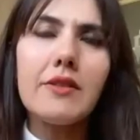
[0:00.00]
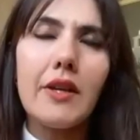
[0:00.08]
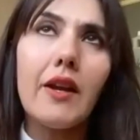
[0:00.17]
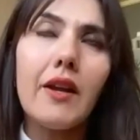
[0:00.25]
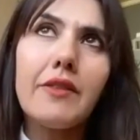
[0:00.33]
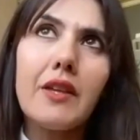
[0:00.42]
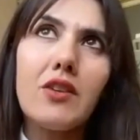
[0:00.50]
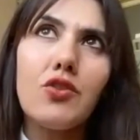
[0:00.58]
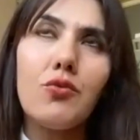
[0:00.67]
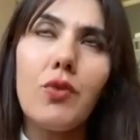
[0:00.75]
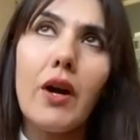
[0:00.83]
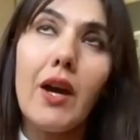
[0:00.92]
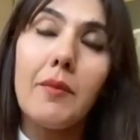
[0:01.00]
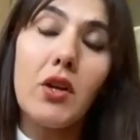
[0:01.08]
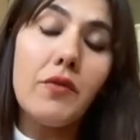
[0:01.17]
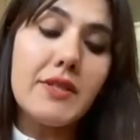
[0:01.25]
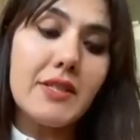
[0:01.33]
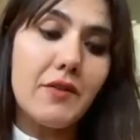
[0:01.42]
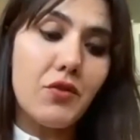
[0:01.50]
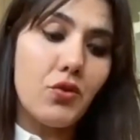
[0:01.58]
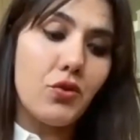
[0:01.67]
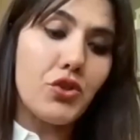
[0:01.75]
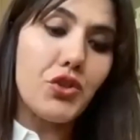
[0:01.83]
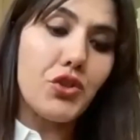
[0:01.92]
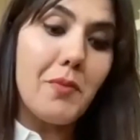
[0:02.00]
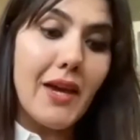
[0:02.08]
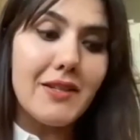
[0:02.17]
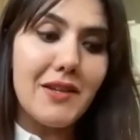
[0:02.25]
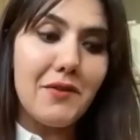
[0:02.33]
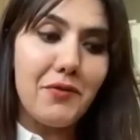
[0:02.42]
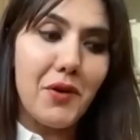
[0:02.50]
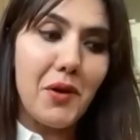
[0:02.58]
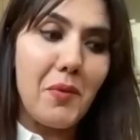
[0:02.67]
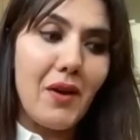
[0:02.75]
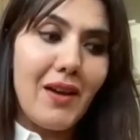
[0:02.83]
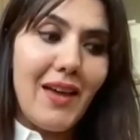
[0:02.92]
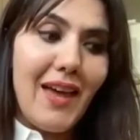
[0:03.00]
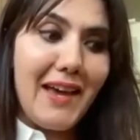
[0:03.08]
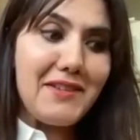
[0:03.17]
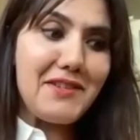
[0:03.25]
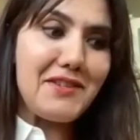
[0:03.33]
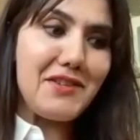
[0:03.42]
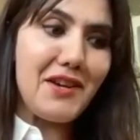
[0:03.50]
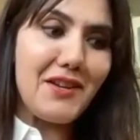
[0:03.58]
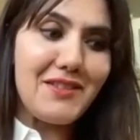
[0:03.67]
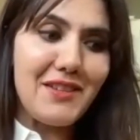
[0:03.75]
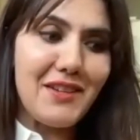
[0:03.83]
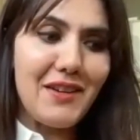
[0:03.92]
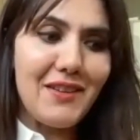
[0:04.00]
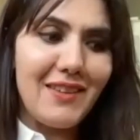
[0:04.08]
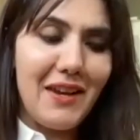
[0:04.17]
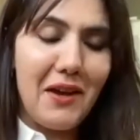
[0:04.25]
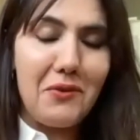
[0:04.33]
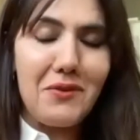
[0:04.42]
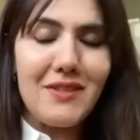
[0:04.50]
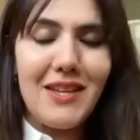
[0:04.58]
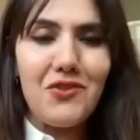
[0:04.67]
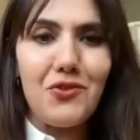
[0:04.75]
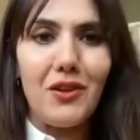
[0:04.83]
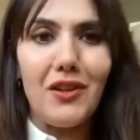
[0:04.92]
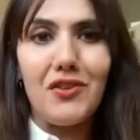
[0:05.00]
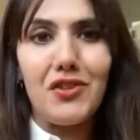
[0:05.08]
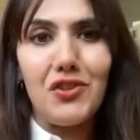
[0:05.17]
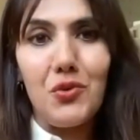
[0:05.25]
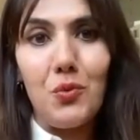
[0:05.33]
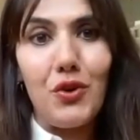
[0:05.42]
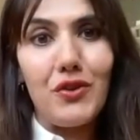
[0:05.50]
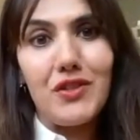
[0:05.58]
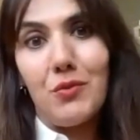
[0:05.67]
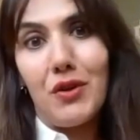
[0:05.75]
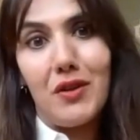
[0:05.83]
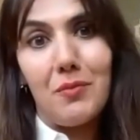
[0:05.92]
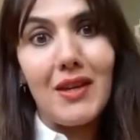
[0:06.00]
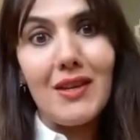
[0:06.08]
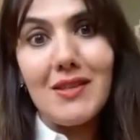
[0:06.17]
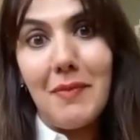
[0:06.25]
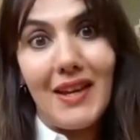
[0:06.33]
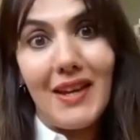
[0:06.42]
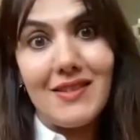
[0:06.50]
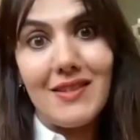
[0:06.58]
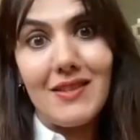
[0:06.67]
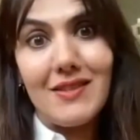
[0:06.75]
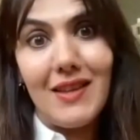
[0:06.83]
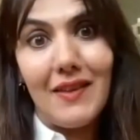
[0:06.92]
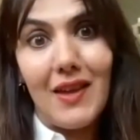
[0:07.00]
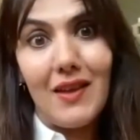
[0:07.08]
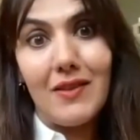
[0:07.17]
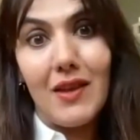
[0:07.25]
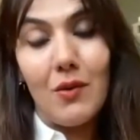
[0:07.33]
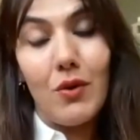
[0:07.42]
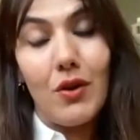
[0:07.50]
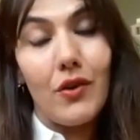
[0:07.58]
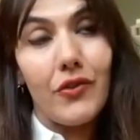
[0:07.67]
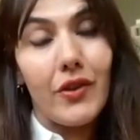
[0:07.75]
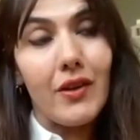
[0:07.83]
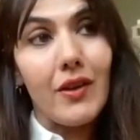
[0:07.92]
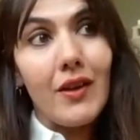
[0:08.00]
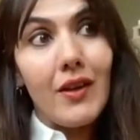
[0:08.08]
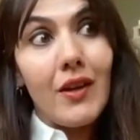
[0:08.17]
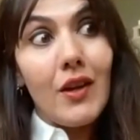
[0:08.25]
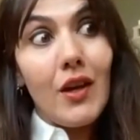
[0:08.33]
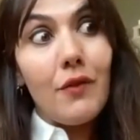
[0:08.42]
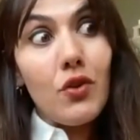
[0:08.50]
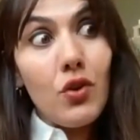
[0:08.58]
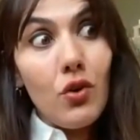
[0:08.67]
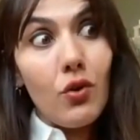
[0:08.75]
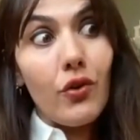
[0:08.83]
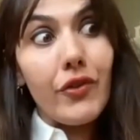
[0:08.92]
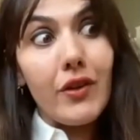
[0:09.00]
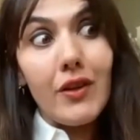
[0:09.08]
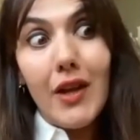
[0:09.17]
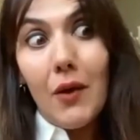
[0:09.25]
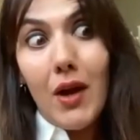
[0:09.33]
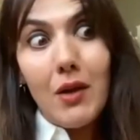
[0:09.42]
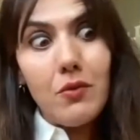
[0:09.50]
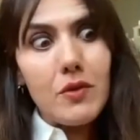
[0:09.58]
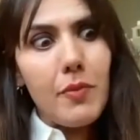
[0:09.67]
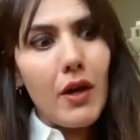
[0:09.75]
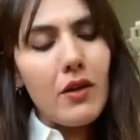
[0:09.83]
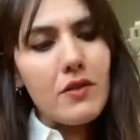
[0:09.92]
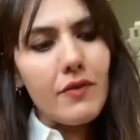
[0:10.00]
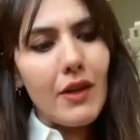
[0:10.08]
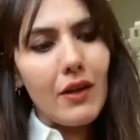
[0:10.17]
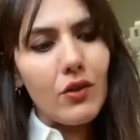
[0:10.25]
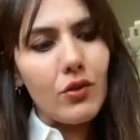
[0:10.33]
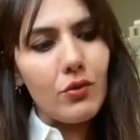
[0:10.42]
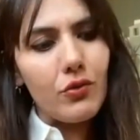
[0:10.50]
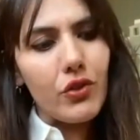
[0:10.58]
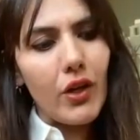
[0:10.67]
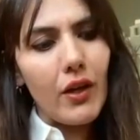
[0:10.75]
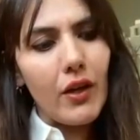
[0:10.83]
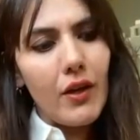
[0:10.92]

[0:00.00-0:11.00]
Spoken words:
And I think you're right. I mean, obviously, of course, you made it from Exeter to, you know, central London. You worked on one of the biggest magazines that there was. And of course, and, you know, I was part of that culture.